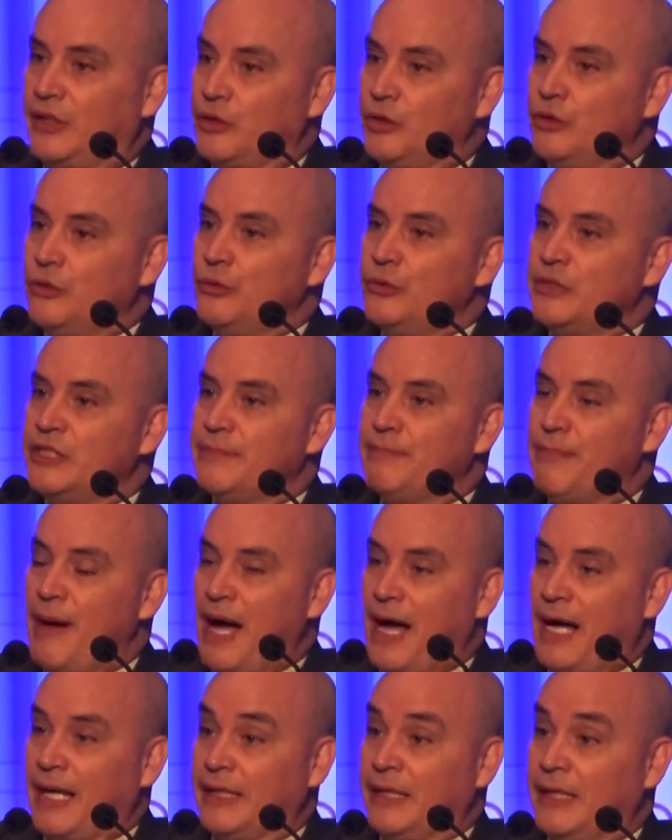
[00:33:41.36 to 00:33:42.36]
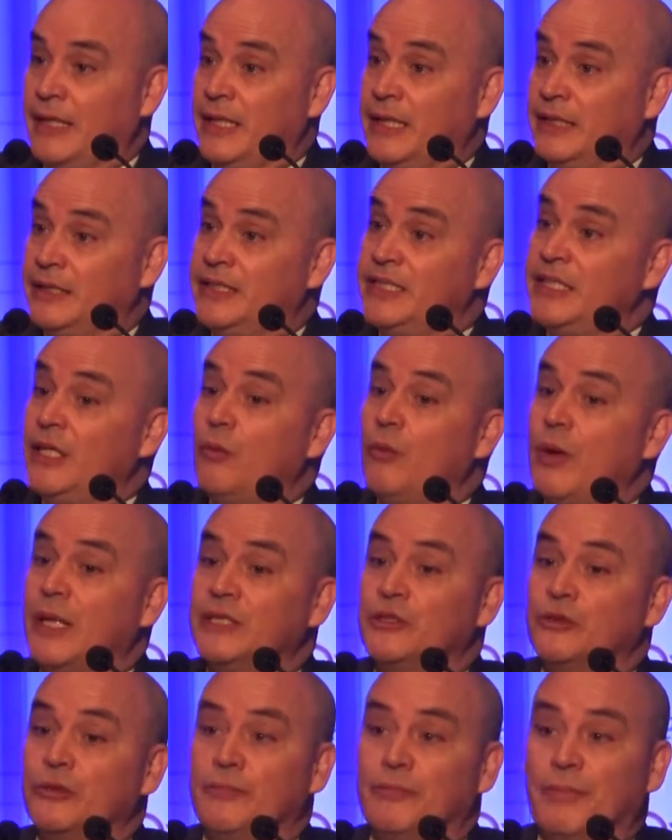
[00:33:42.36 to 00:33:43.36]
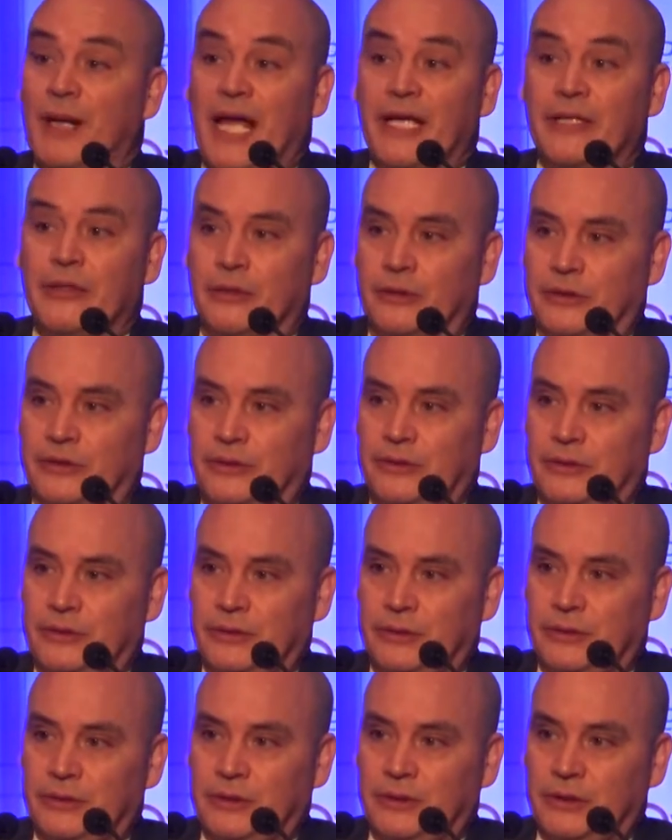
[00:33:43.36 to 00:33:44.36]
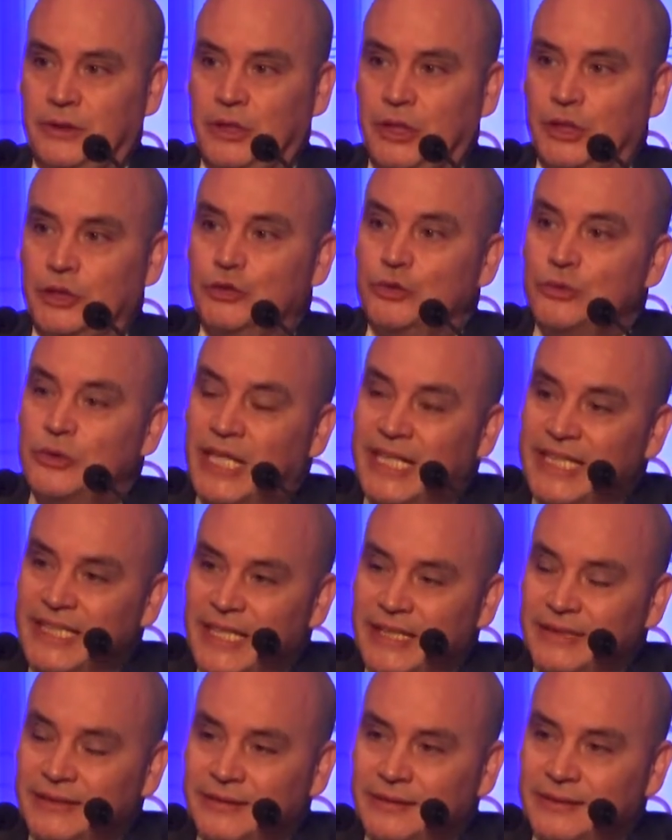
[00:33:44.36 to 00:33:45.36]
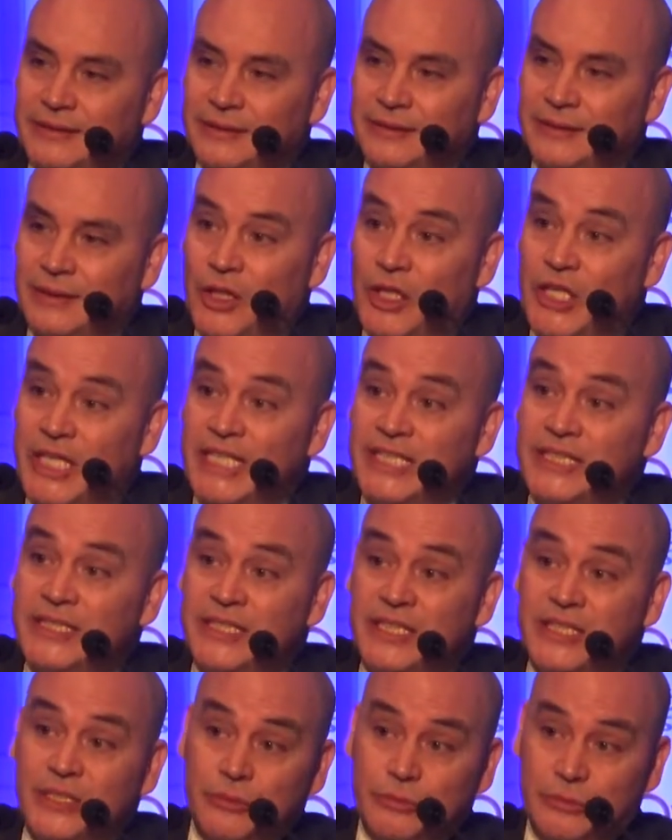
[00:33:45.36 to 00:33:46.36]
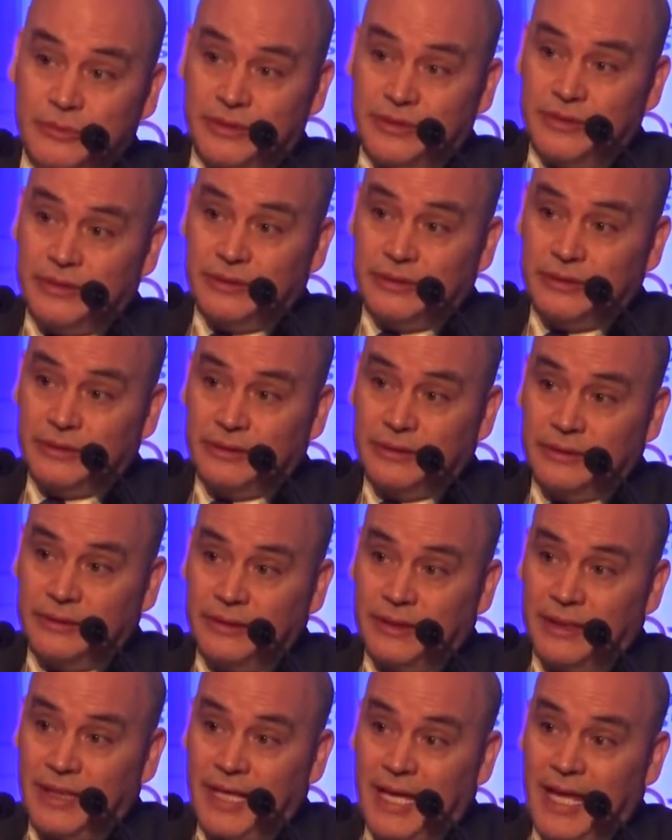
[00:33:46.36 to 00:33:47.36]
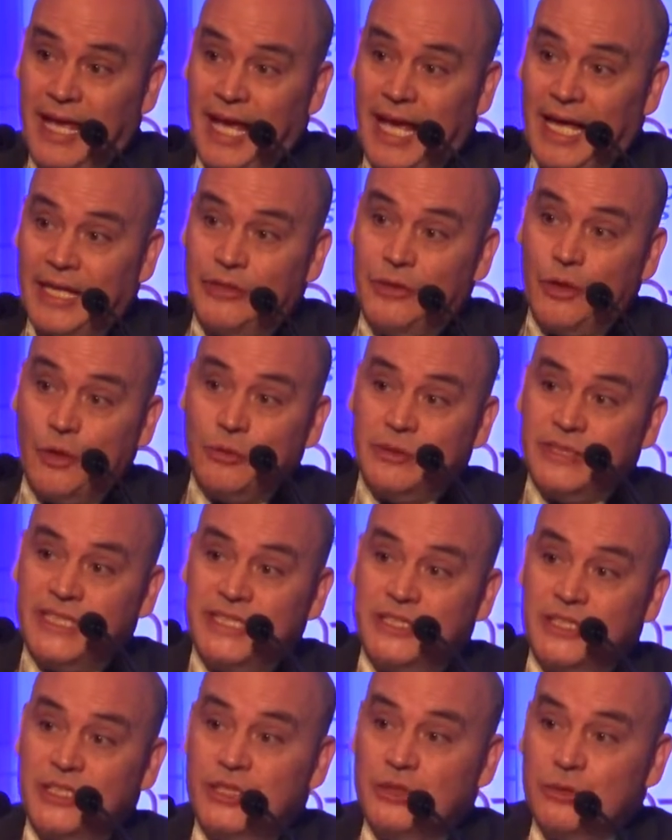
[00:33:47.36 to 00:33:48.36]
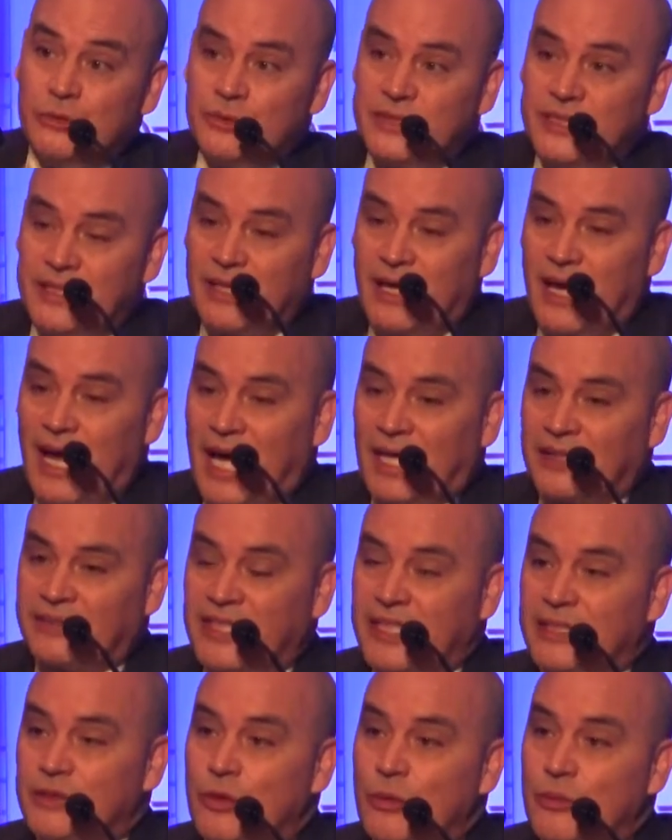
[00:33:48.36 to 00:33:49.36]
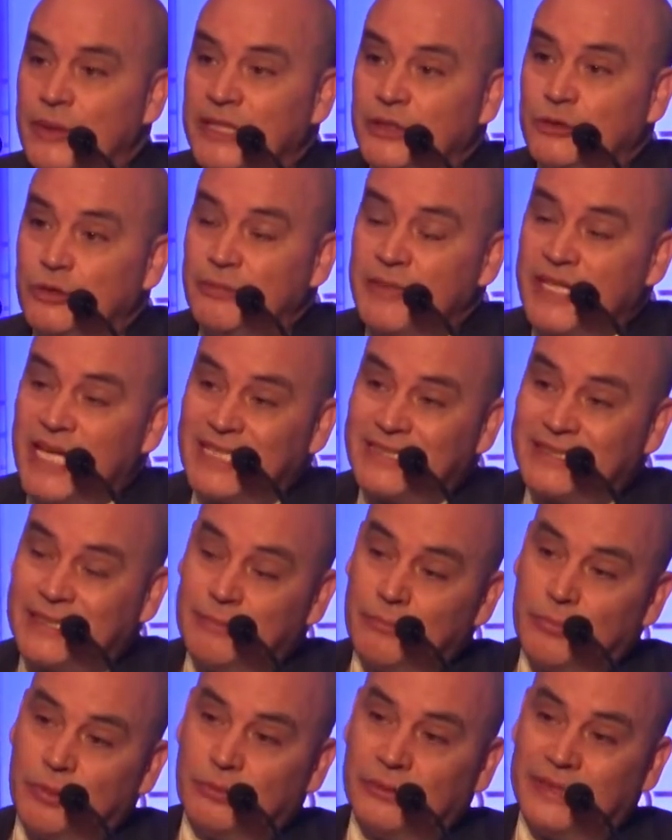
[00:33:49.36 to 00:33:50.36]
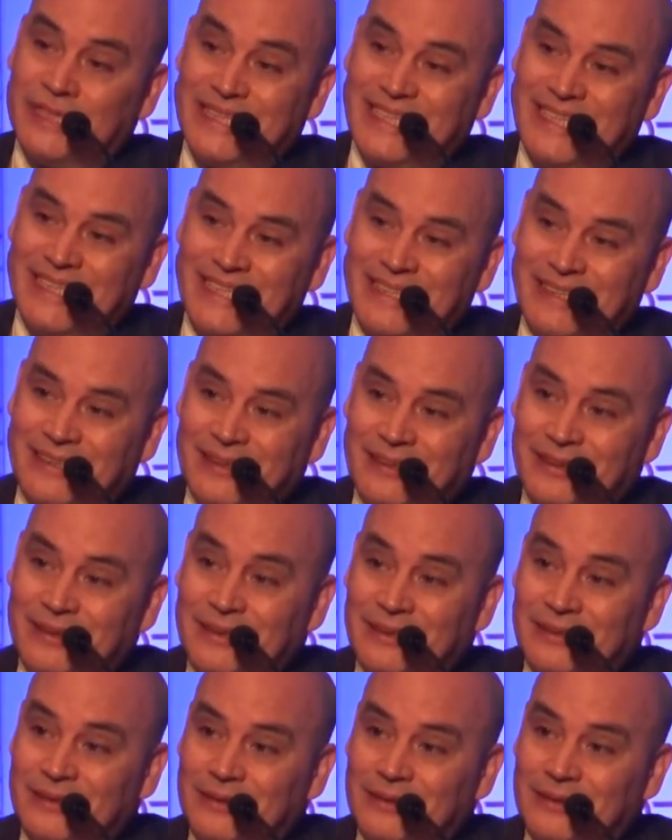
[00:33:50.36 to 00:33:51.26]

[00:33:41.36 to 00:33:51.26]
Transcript: used by tier 1 suppliers to create ECUs. And those ECUs are then going to be assembled in